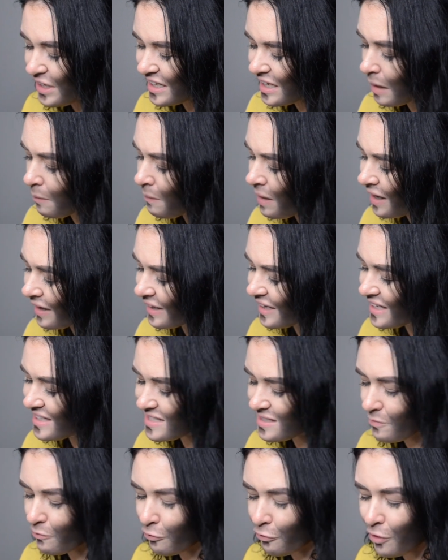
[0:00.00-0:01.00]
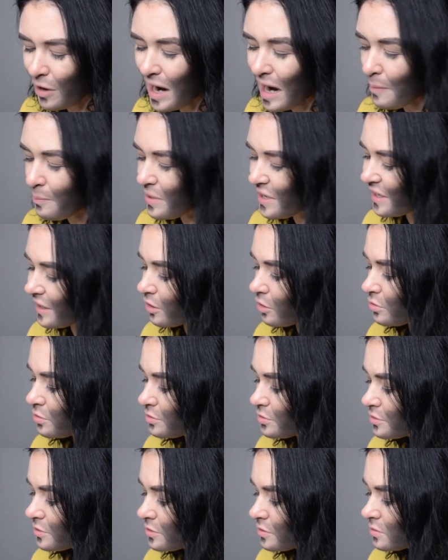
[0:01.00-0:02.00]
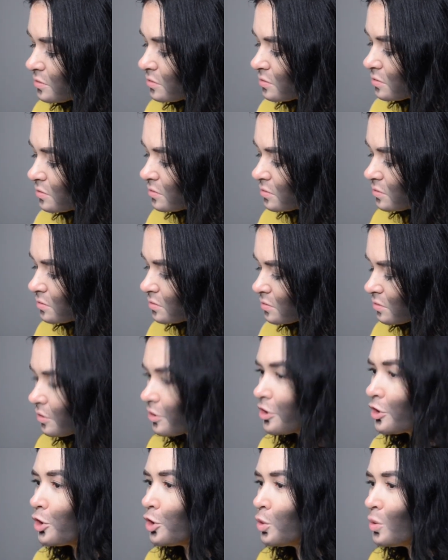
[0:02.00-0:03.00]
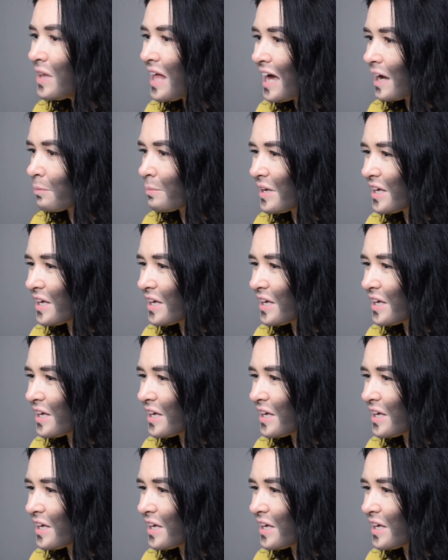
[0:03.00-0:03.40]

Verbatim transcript: think I might get some fried pickles. Do you like